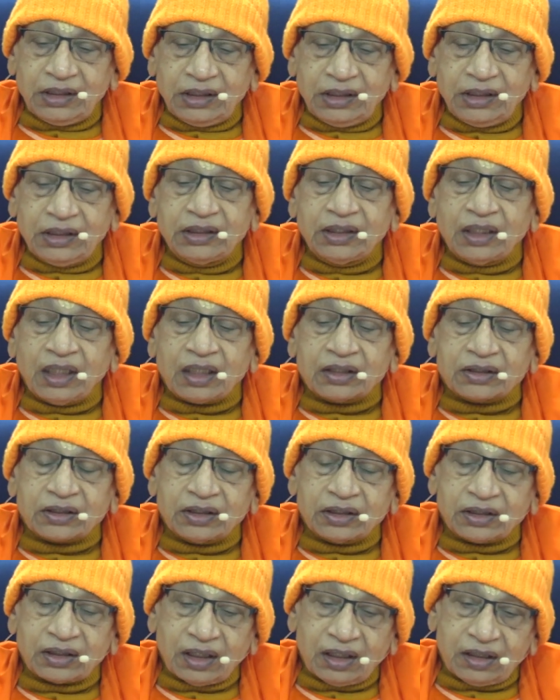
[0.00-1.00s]
Iti
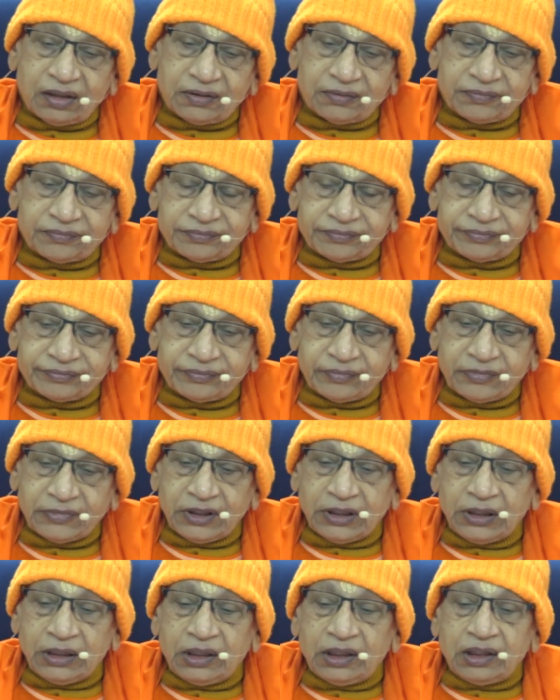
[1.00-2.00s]
ashankya.
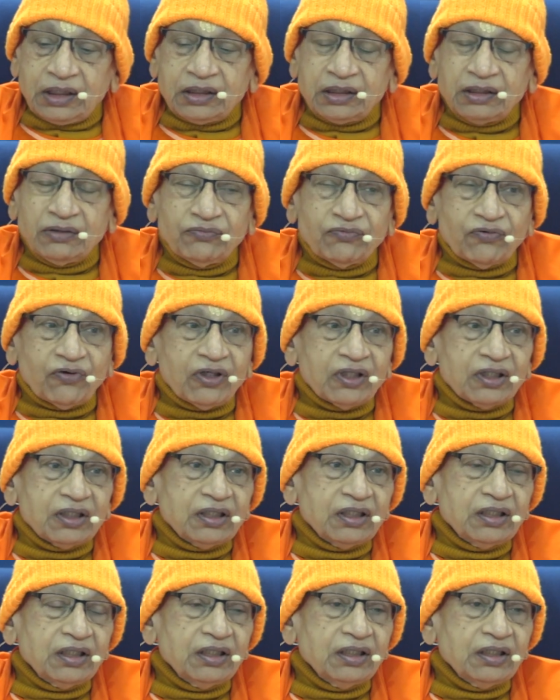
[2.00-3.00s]
See,
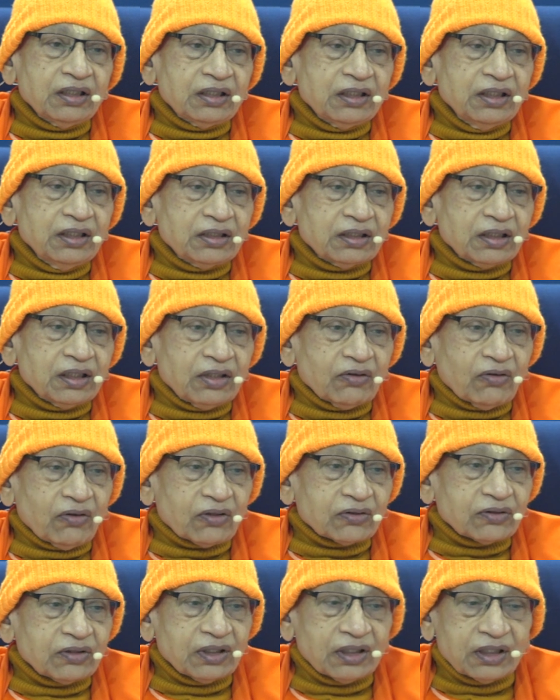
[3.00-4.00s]
what the teacher,
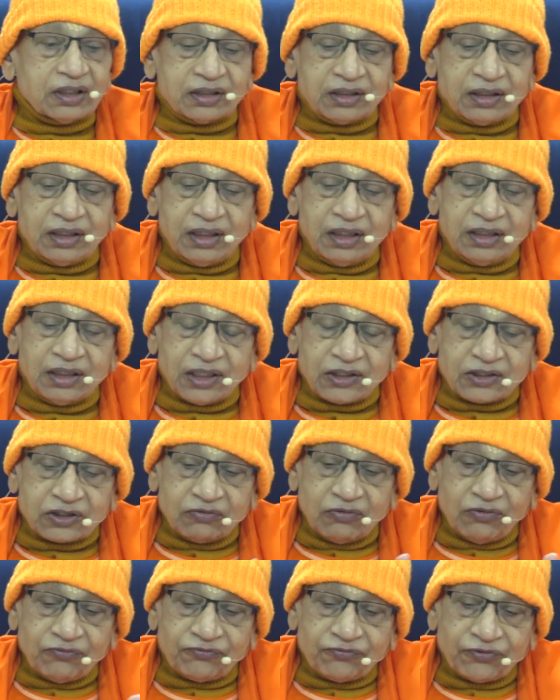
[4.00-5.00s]
author says has to
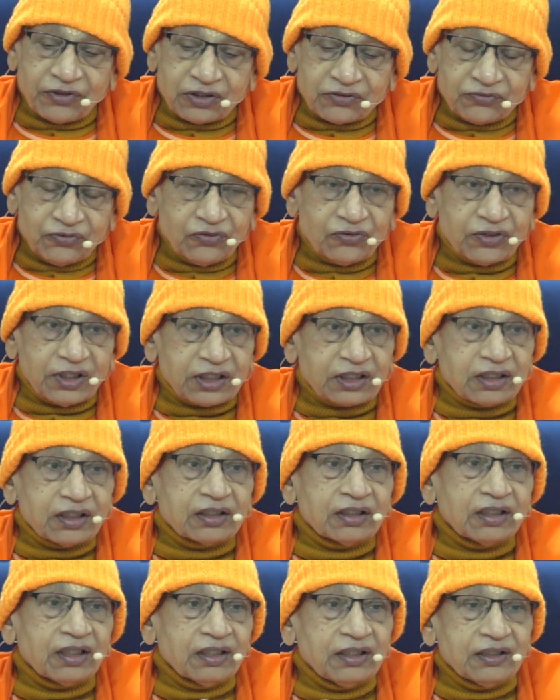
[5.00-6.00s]
be first, we have to
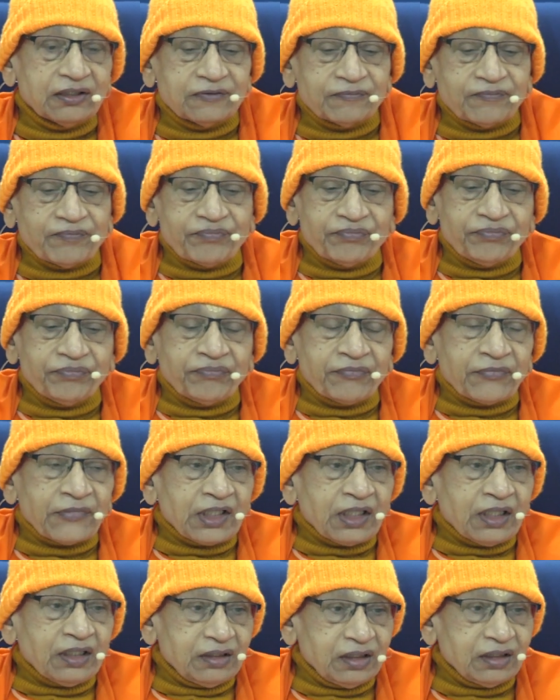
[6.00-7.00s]
recognize
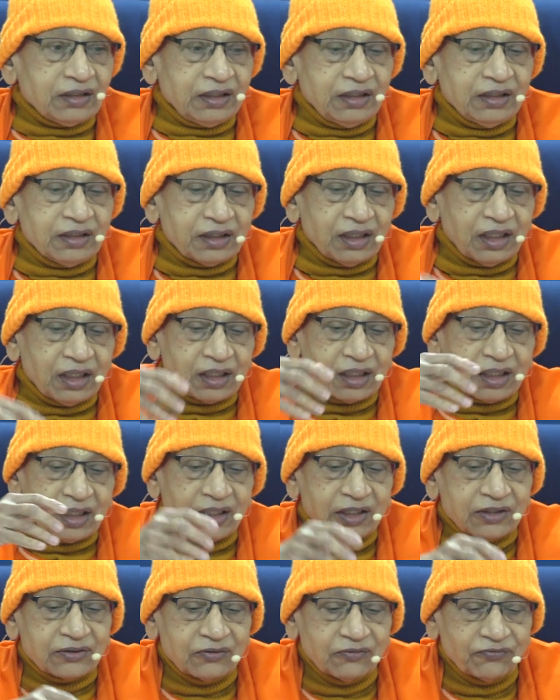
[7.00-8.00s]
the Tikakara
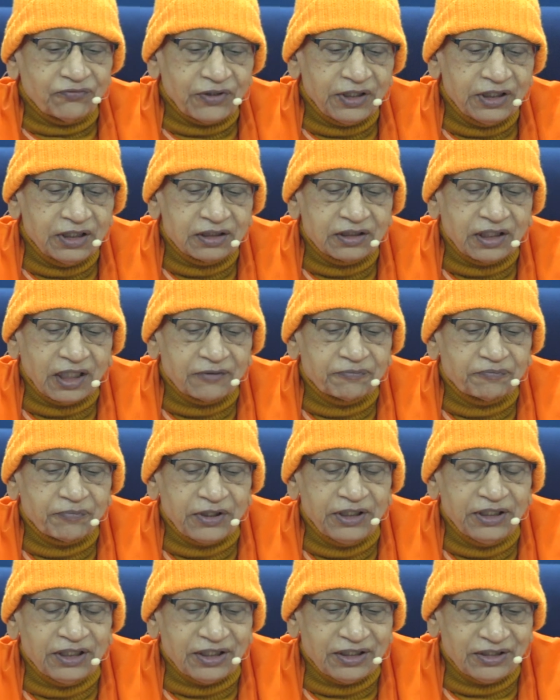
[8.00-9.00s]
has to find a
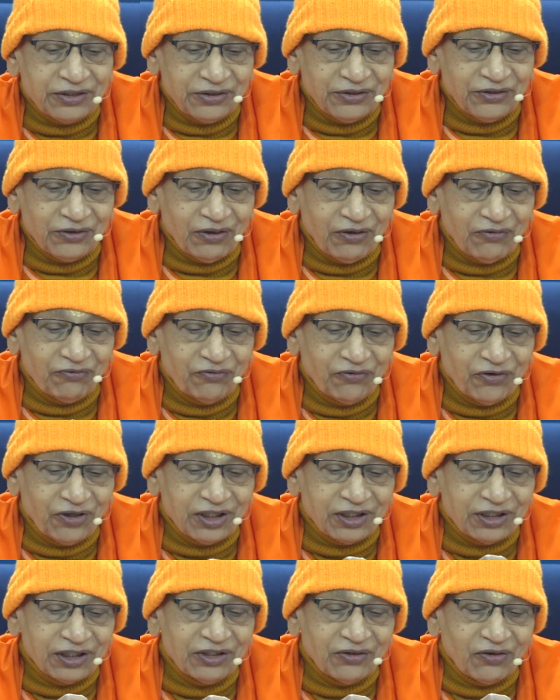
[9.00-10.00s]
tatparya, of
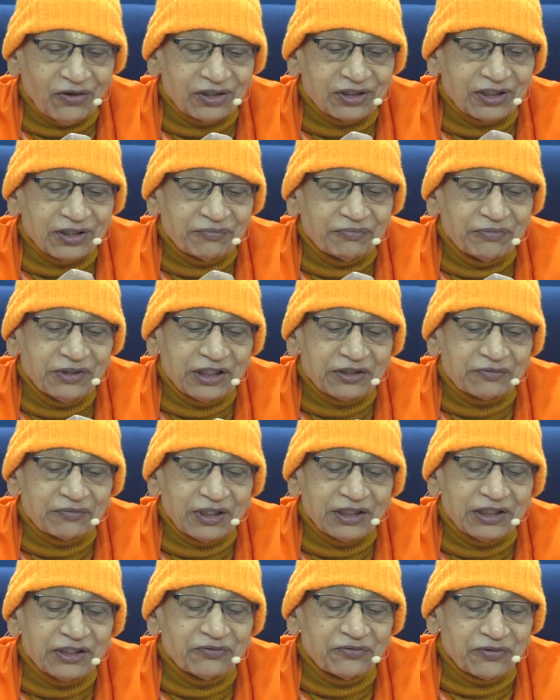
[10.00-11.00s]
what the author means
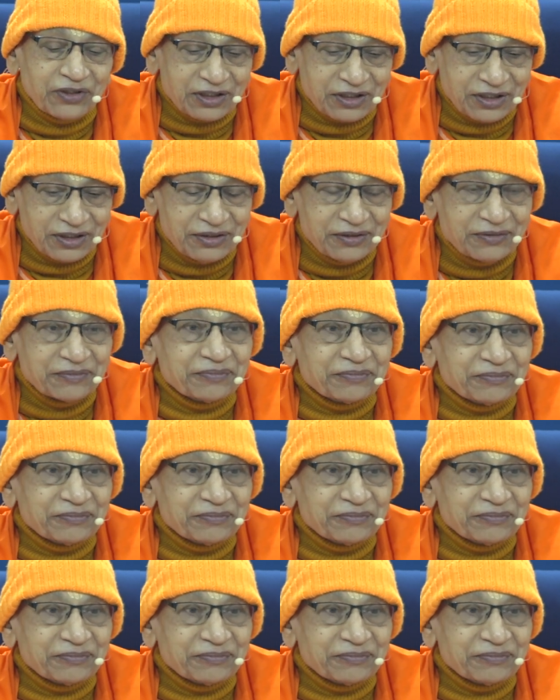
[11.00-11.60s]
by these verses.